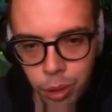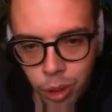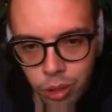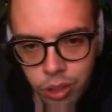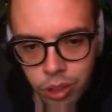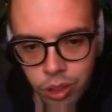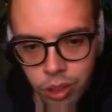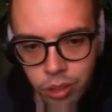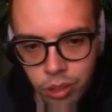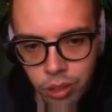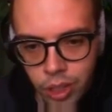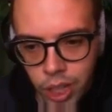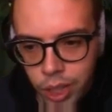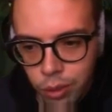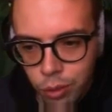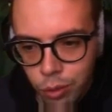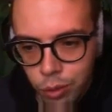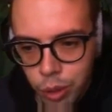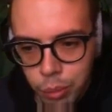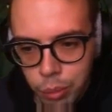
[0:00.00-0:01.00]
so it
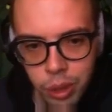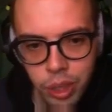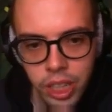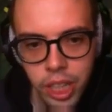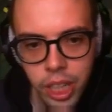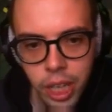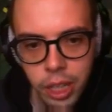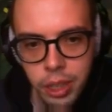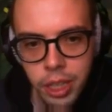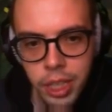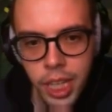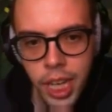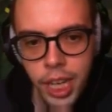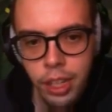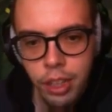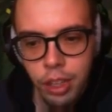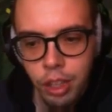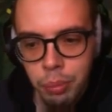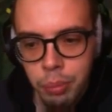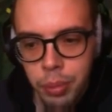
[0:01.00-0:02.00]
hasn't really put Kate
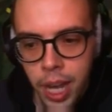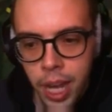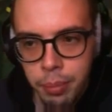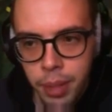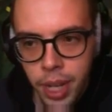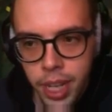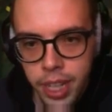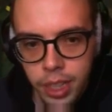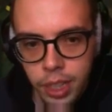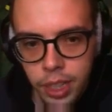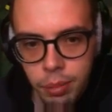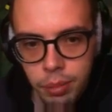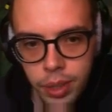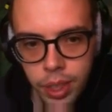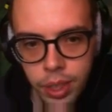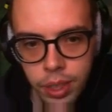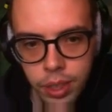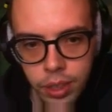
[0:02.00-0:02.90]
in a bad pegging, but...